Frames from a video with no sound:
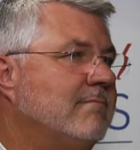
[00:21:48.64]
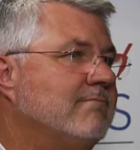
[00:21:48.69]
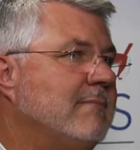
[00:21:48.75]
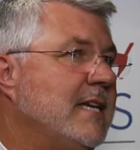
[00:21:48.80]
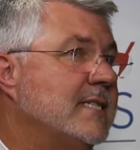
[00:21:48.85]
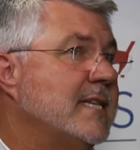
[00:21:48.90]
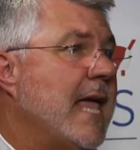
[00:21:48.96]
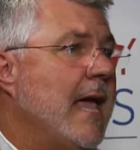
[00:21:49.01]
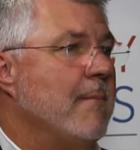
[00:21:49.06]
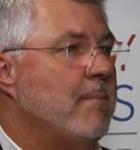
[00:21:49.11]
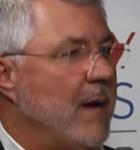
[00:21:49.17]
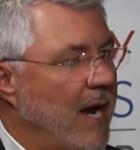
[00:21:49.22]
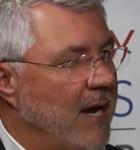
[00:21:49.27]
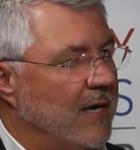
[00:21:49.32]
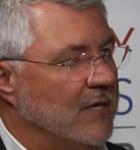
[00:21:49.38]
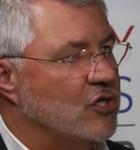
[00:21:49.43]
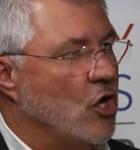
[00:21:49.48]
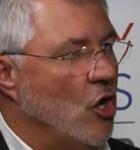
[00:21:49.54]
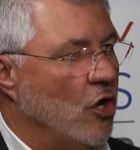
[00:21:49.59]
his
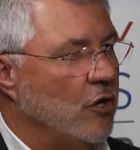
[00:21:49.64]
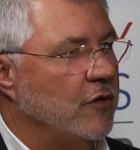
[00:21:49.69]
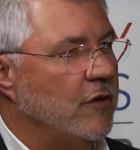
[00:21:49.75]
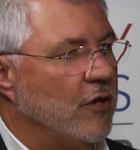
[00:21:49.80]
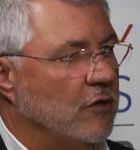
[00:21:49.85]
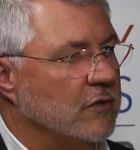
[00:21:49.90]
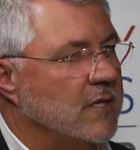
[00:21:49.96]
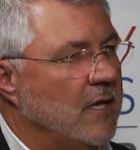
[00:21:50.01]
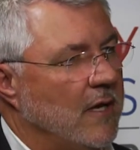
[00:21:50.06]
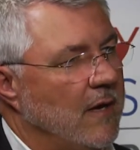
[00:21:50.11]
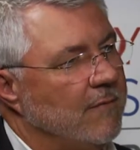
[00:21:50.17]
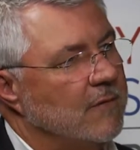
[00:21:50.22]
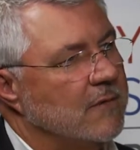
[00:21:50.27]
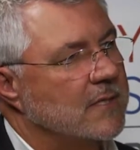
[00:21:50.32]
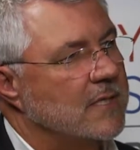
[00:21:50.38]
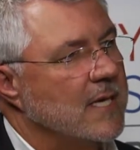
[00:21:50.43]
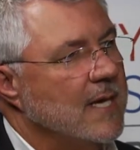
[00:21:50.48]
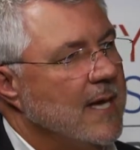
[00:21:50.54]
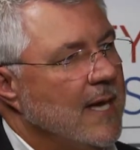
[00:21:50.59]
campaign has gone to those
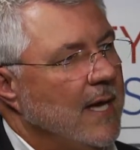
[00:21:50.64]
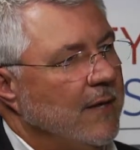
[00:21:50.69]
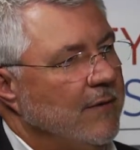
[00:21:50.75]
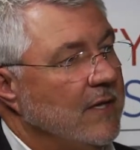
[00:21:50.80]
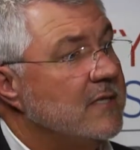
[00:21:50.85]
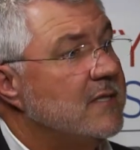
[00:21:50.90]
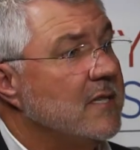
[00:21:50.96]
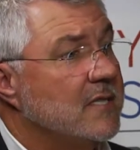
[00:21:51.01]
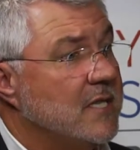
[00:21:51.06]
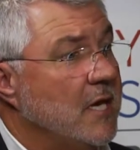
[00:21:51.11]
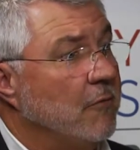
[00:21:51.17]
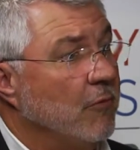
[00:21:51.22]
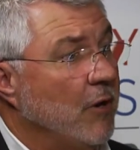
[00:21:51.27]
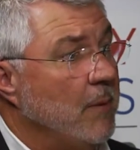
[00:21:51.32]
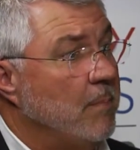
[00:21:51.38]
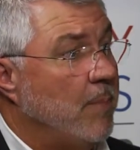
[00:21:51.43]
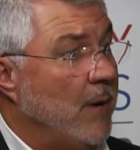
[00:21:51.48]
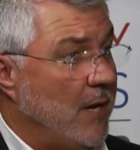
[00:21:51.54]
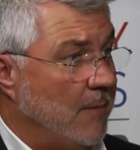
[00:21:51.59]
levels. This is a
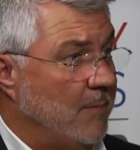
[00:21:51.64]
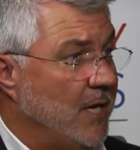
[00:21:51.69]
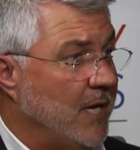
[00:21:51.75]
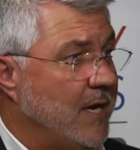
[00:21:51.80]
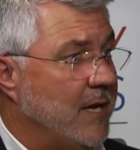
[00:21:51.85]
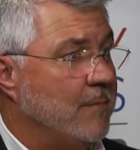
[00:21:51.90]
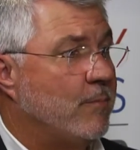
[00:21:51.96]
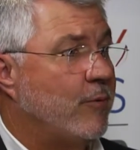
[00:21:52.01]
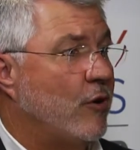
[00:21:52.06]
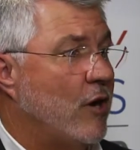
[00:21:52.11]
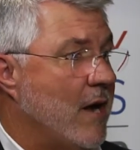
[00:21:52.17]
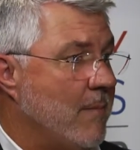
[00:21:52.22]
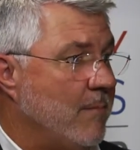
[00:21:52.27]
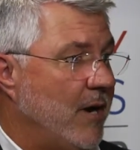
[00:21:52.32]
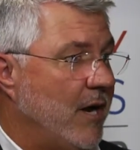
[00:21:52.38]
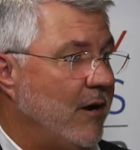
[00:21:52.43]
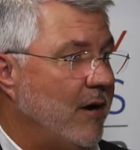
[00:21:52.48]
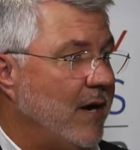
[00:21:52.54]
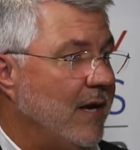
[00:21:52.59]
Republican
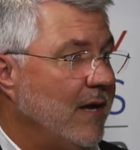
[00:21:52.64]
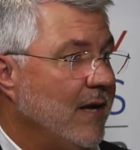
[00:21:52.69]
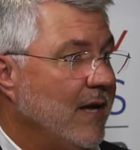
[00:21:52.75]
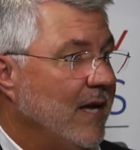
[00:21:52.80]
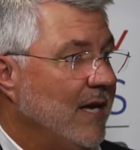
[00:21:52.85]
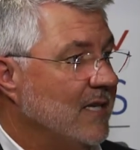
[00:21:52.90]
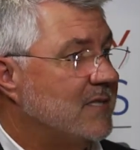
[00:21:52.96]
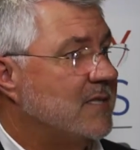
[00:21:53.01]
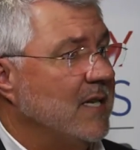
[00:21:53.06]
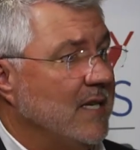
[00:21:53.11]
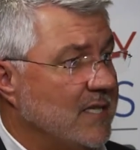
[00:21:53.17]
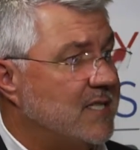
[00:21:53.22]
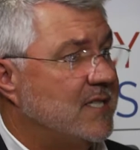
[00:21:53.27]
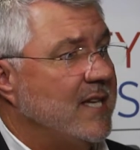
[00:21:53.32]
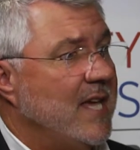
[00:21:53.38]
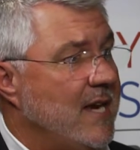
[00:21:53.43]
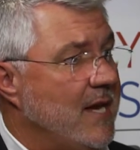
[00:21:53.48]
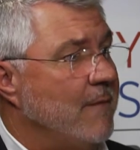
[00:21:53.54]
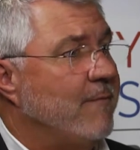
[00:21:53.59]
primary. This is
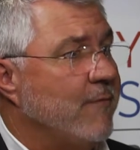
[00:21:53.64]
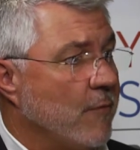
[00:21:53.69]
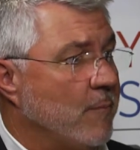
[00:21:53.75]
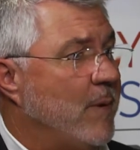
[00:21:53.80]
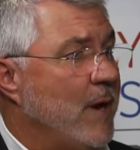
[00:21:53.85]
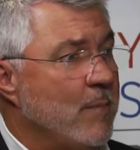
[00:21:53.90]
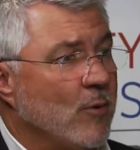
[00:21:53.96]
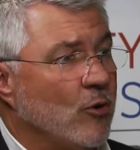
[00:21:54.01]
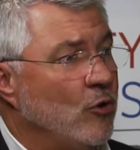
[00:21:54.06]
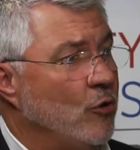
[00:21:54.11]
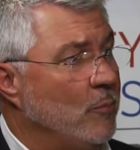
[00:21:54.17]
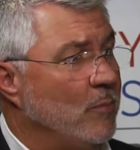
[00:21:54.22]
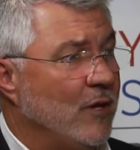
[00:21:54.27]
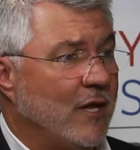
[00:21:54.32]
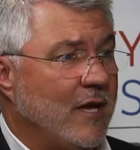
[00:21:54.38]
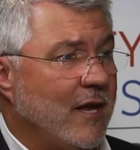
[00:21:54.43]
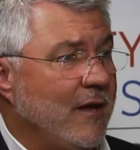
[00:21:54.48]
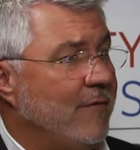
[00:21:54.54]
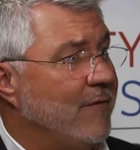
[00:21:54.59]
set up for people who
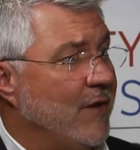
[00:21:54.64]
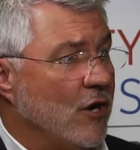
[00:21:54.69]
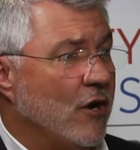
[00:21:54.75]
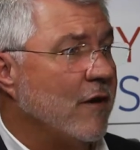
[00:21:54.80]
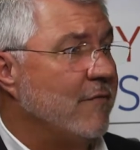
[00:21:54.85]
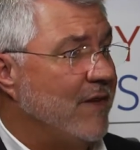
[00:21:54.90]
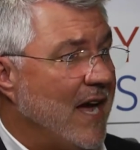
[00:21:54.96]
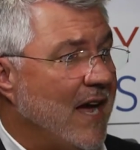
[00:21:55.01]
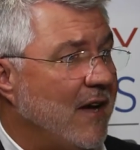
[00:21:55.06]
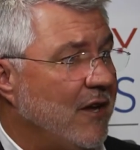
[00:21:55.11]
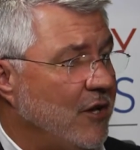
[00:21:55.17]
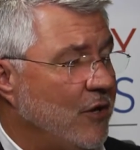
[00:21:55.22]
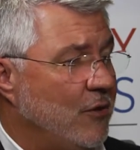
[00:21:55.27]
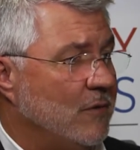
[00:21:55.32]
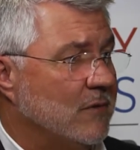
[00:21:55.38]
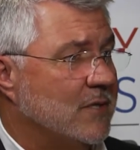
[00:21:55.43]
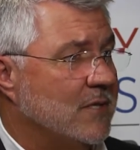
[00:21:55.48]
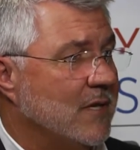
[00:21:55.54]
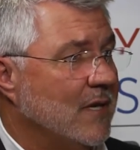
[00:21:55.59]
believe in our
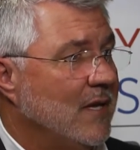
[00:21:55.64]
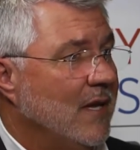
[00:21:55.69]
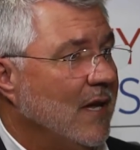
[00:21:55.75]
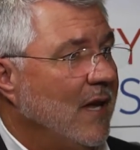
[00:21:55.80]
values.